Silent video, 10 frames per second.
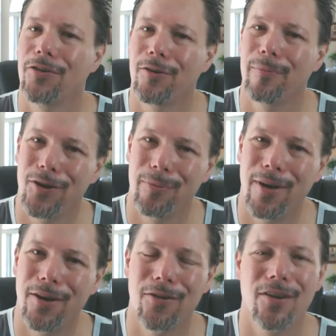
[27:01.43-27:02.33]
are much
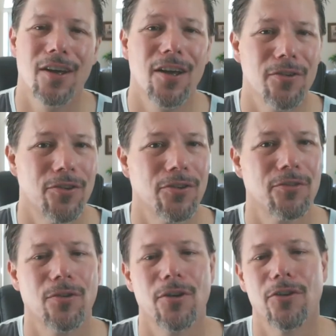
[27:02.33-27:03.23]
better than others,
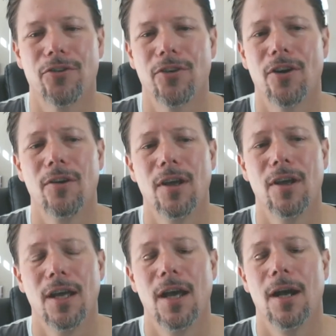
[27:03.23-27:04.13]
of course. So,
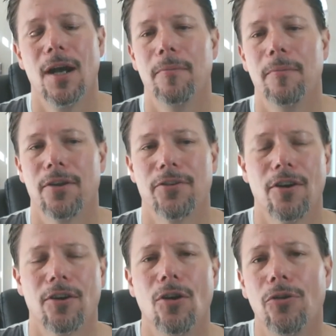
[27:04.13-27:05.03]
um, but it's
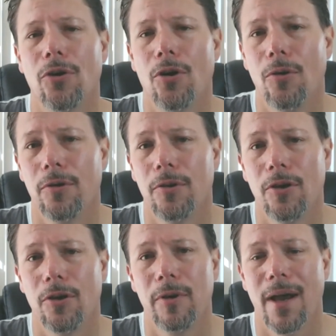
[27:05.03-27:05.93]
our goal to, you
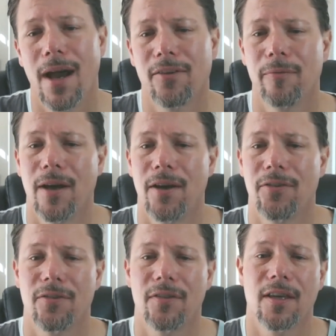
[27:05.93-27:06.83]
know, be
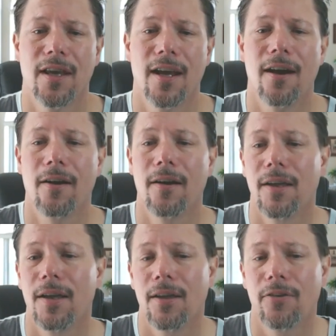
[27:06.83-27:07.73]
maximizing the care.
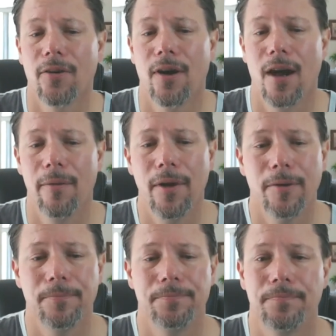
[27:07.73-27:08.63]
So I'm,
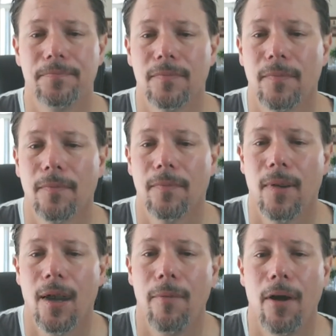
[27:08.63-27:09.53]
um,
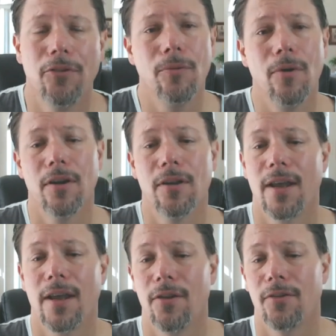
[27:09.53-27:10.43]
I'm also want to
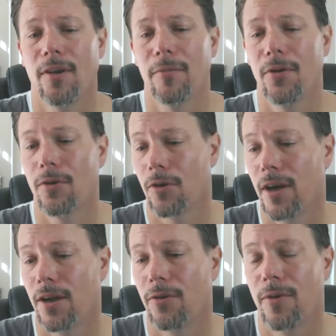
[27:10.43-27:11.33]
announce, I'm going to go
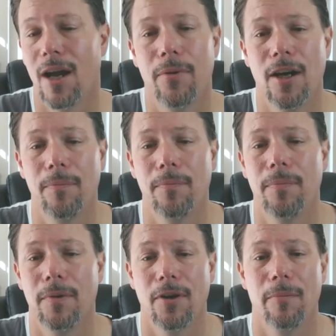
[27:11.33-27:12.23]
ahead and wrap
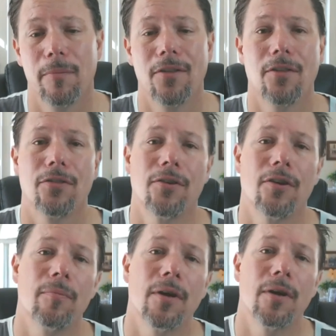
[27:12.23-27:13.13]
up. We're about the
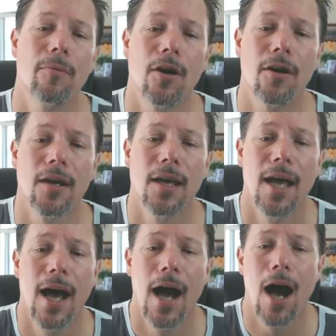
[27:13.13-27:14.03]
thirty minute mark.
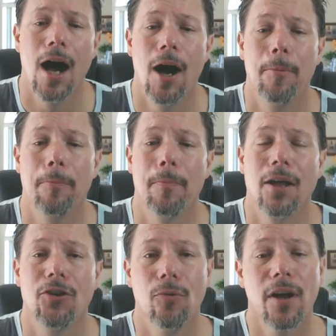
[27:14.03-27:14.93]
Um,
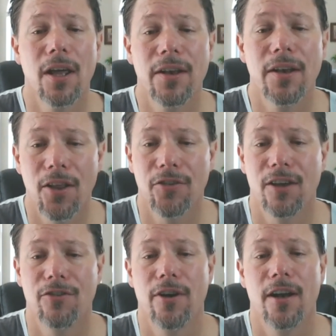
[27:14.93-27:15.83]
I do want to announce that
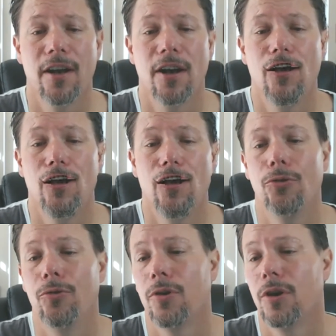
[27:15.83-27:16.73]
I've created a new